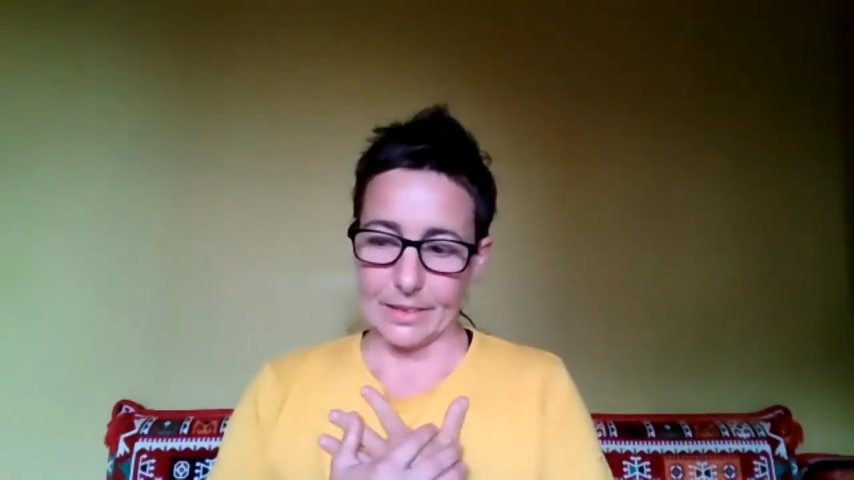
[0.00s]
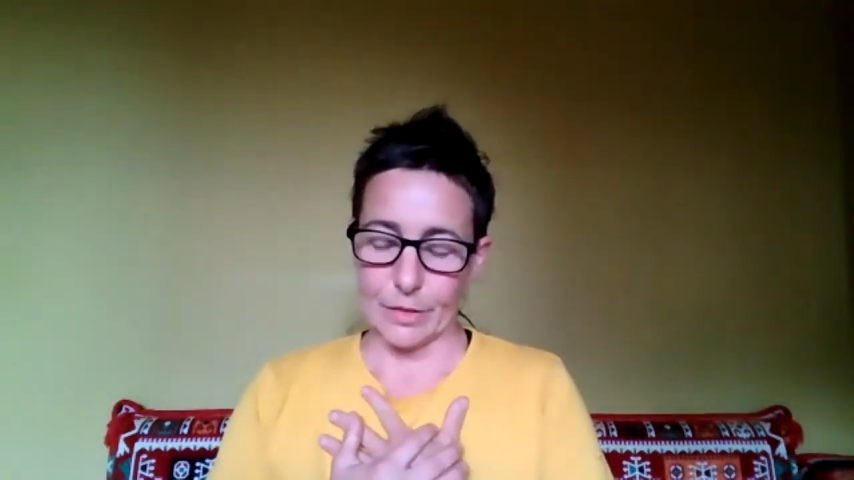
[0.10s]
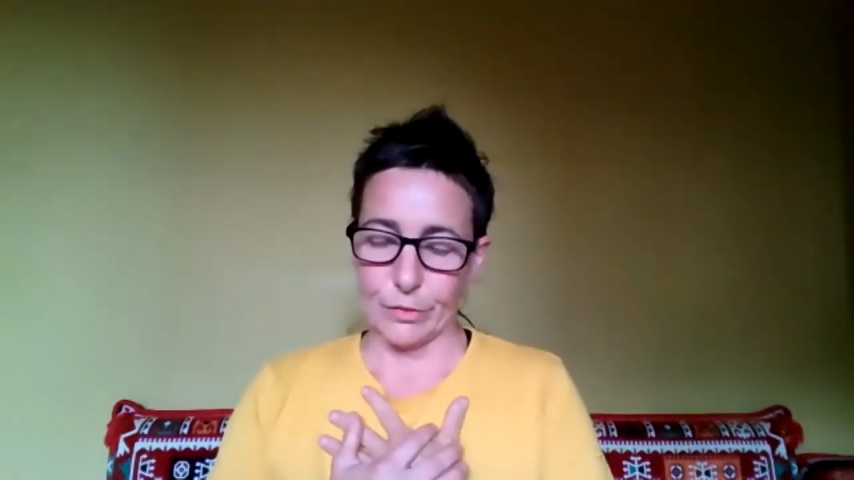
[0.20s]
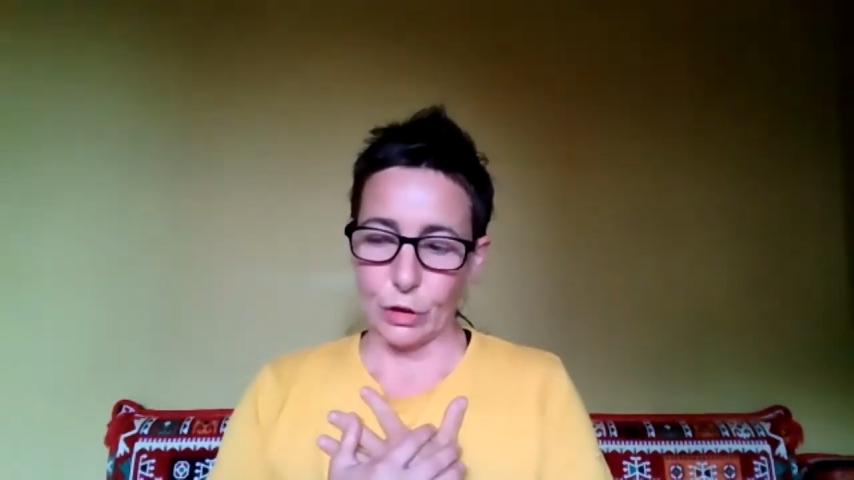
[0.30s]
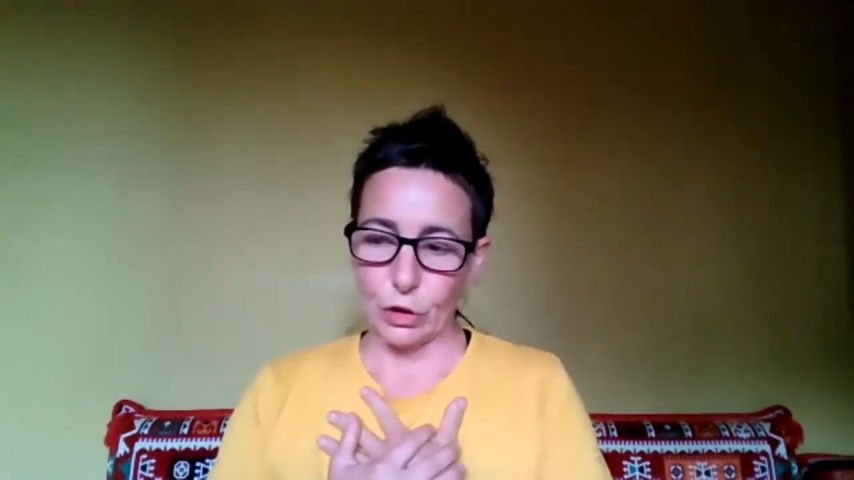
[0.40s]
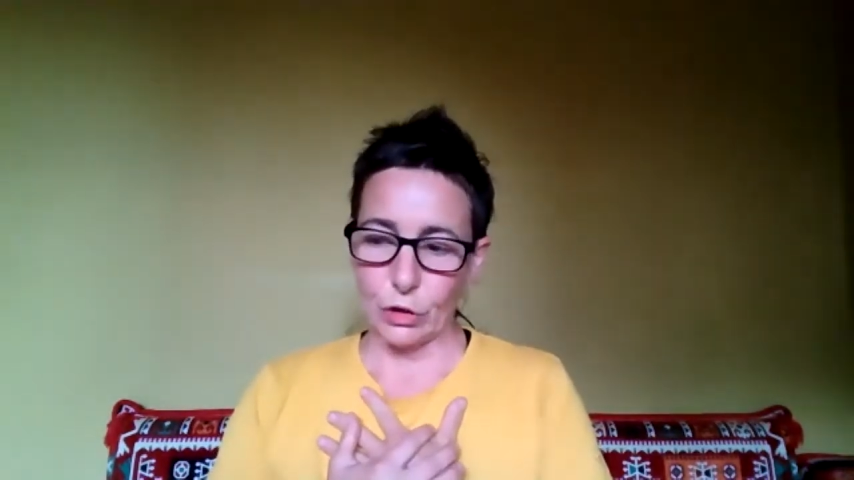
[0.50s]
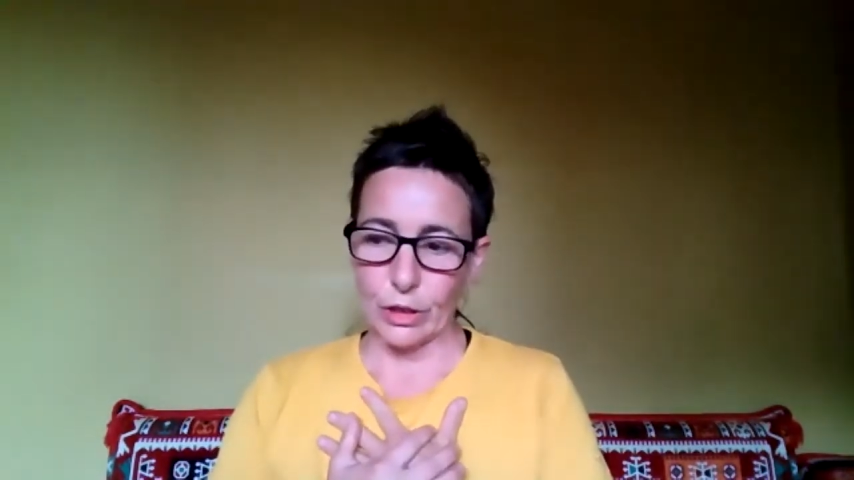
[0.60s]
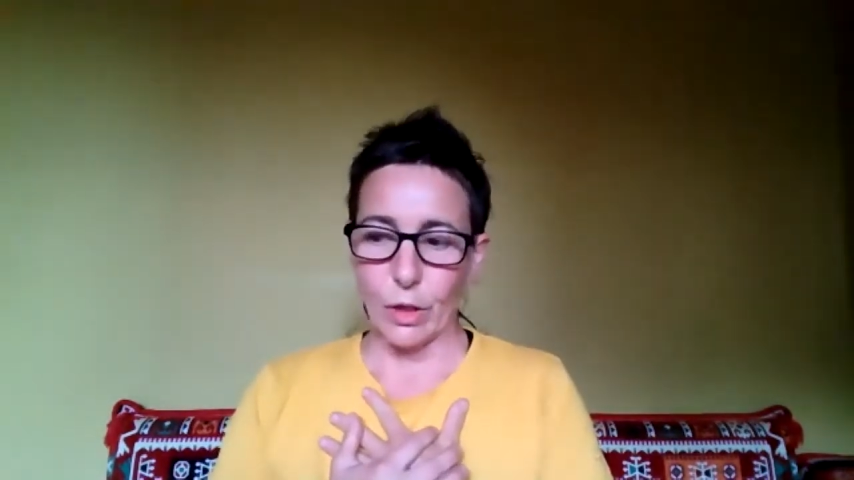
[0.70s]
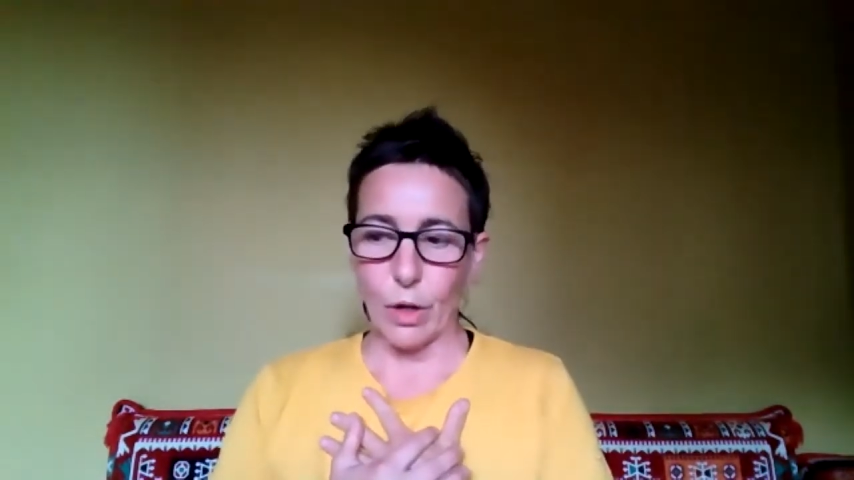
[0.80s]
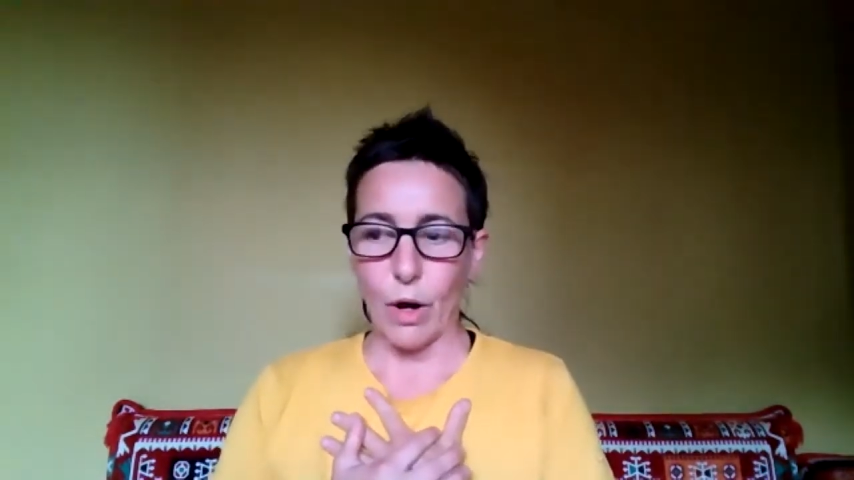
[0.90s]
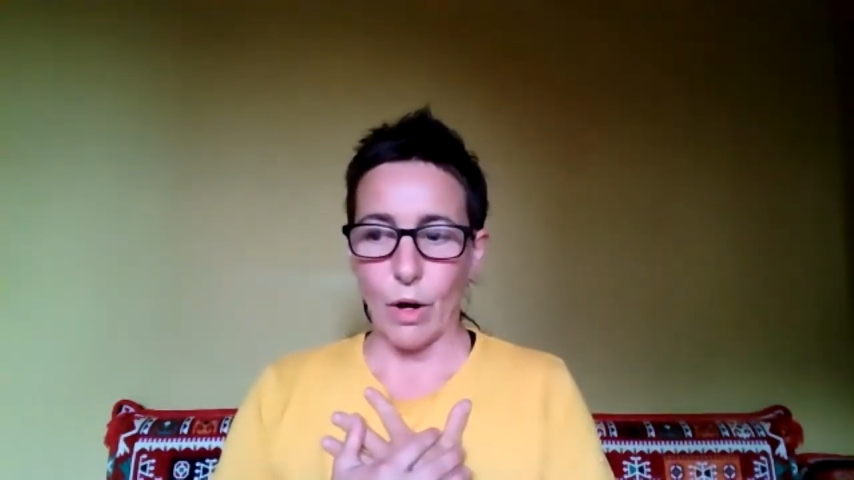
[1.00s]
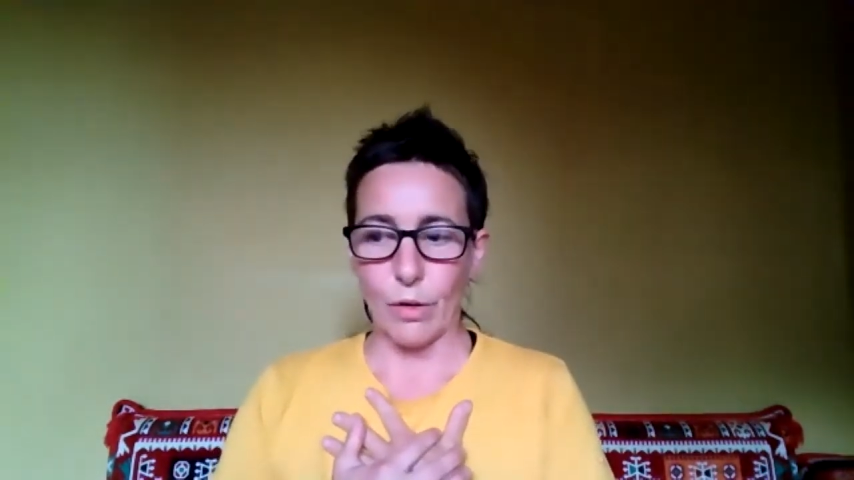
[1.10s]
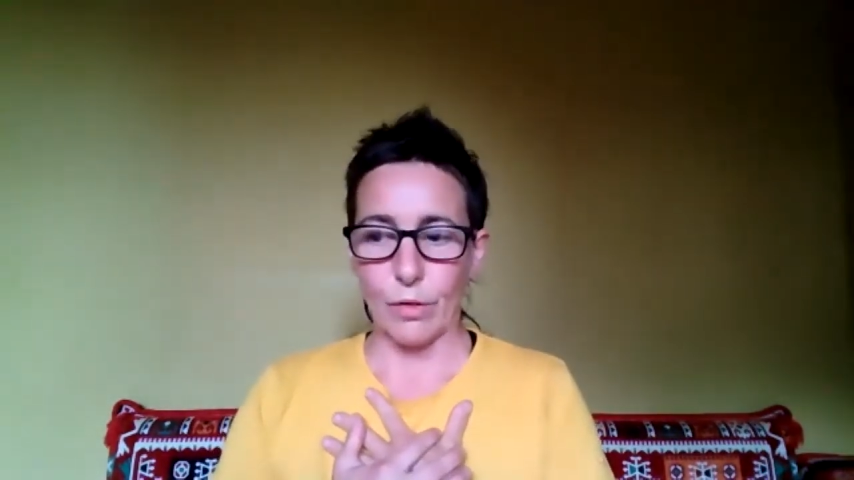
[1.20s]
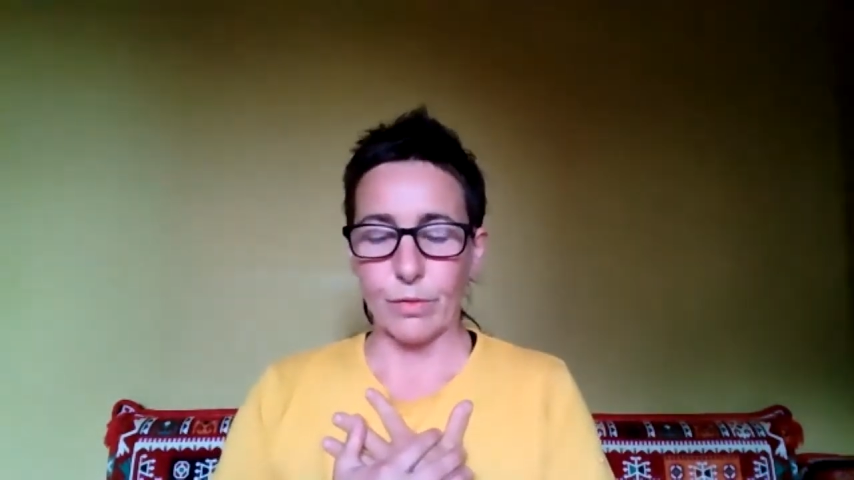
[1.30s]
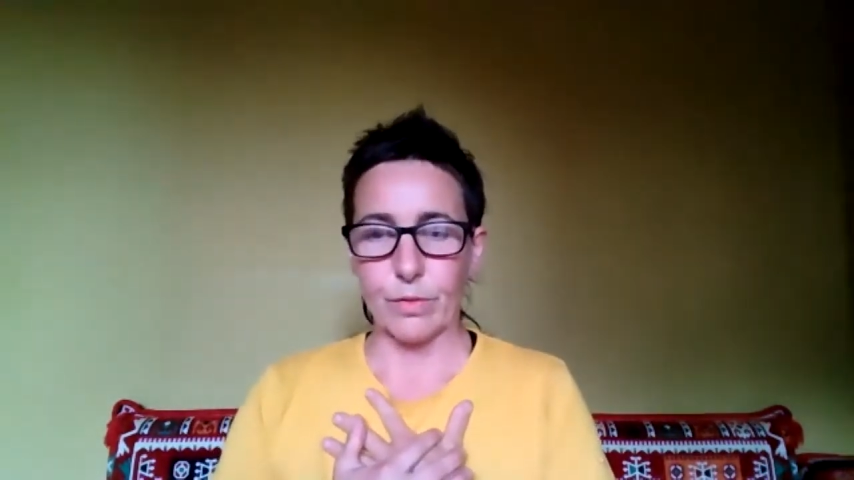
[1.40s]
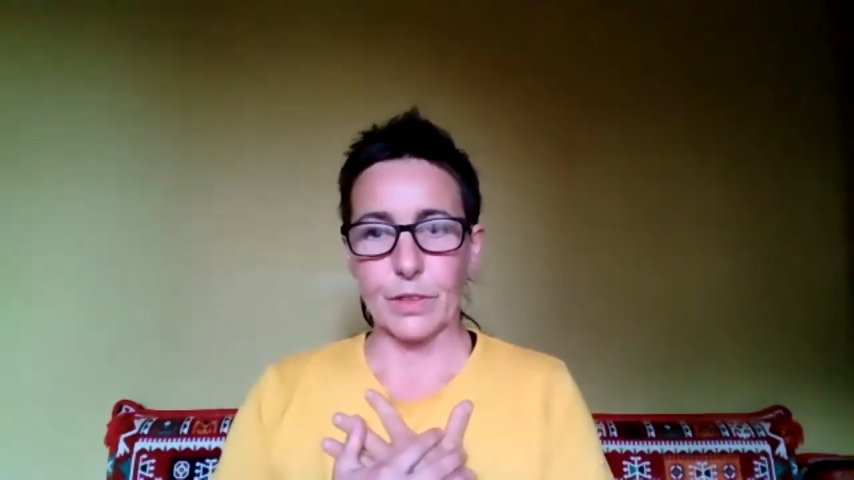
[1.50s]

a fusion of